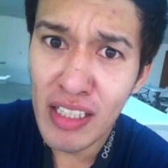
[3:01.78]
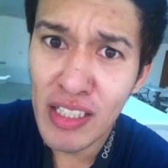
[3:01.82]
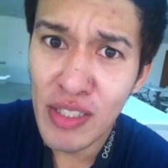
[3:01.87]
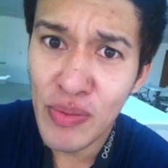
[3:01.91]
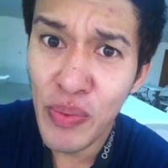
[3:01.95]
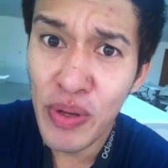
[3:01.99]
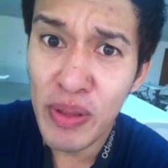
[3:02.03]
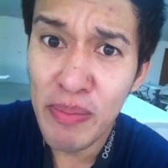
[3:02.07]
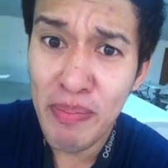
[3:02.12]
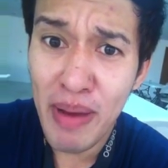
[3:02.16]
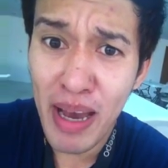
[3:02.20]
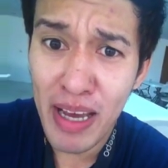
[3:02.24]

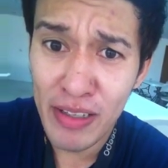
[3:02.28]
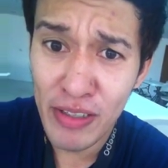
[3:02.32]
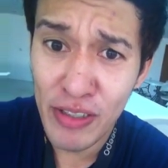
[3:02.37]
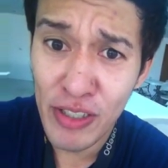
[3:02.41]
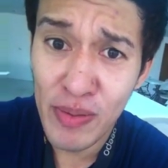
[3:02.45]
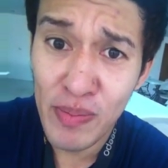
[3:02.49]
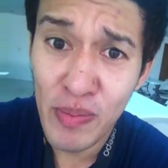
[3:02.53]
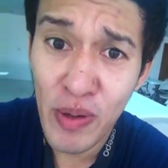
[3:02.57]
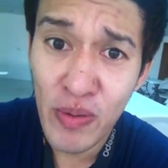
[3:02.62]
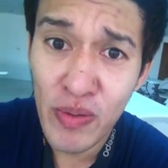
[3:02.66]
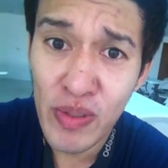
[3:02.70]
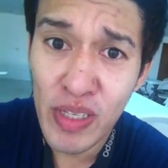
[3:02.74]
that's what
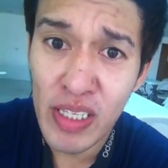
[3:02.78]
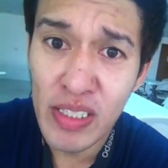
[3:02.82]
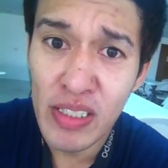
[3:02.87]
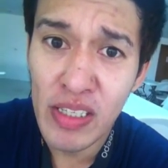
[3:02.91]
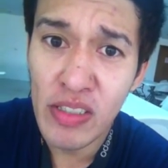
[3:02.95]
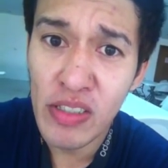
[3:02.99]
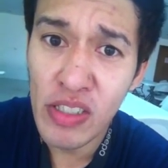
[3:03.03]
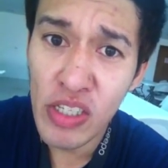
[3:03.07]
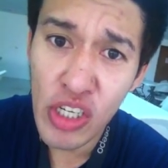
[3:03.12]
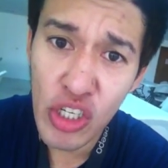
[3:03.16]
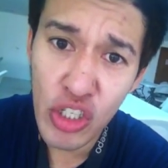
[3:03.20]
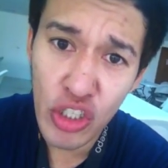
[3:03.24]
matters most as
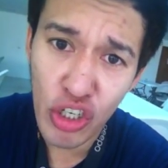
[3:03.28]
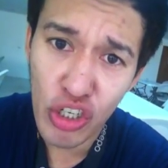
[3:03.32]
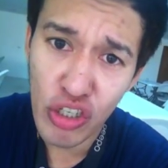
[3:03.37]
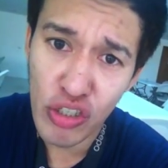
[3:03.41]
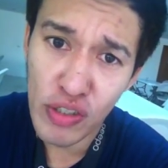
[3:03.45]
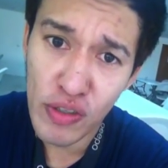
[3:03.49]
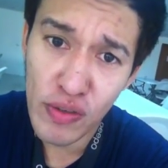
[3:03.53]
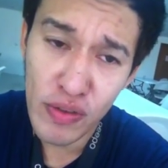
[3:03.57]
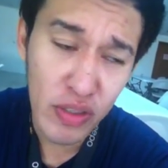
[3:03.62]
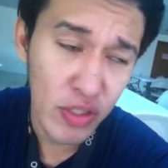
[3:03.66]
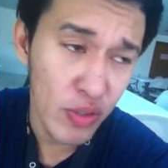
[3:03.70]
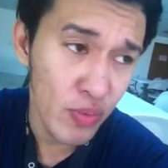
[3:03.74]
a teacher.
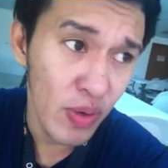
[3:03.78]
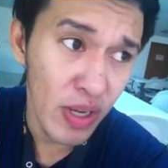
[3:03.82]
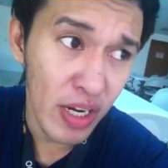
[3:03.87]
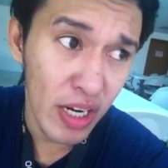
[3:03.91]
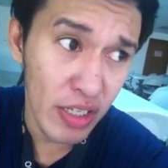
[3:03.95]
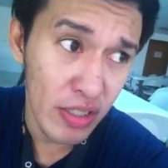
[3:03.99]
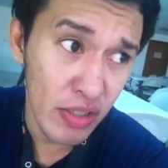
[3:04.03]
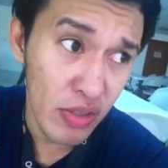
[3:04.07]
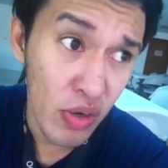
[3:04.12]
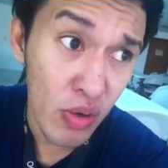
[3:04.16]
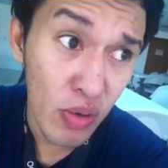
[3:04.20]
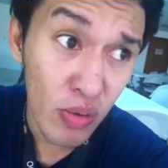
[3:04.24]
So that's what
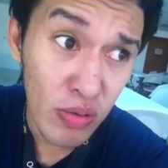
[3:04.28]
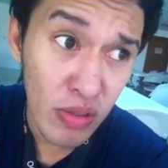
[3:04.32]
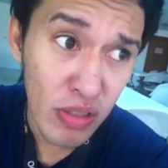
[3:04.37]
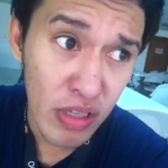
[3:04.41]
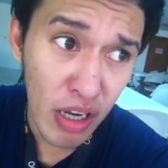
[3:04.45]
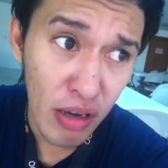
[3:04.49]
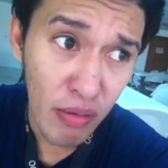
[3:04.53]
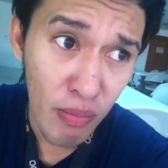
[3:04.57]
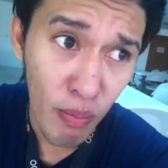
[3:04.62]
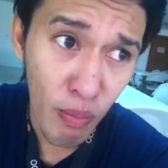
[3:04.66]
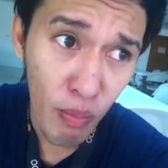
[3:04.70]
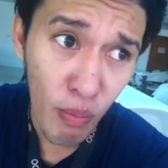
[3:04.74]
I told
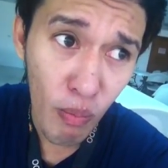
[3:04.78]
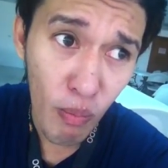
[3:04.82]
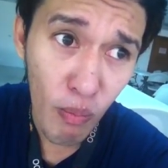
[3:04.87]
them,